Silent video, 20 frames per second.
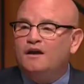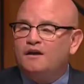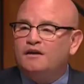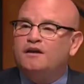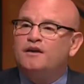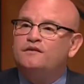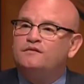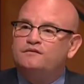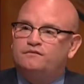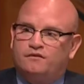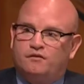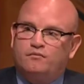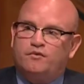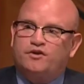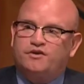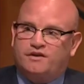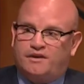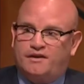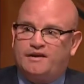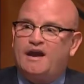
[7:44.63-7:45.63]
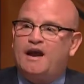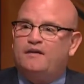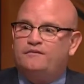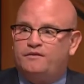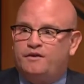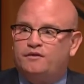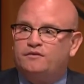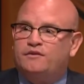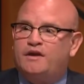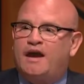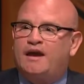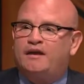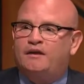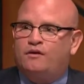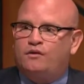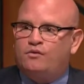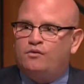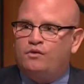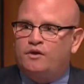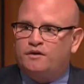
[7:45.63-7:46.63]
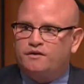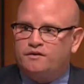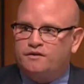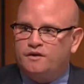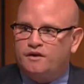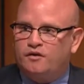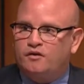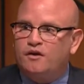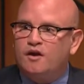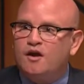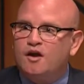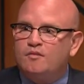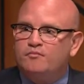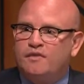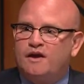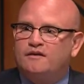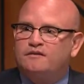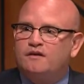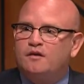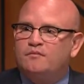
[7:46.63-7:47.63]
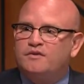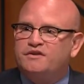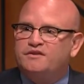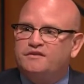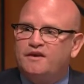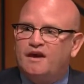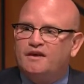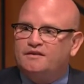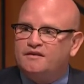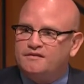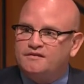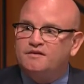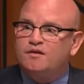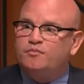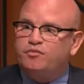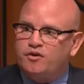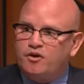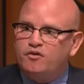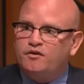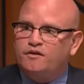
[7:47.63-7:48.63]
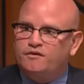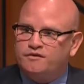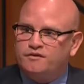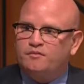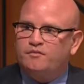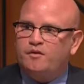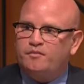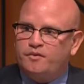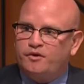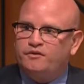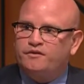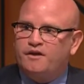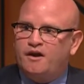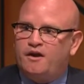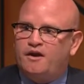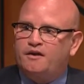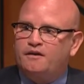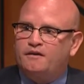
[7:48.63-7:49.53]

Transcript: consumers can have their day in court too. Make no mistake, this is a pro-consumer bill, Terry.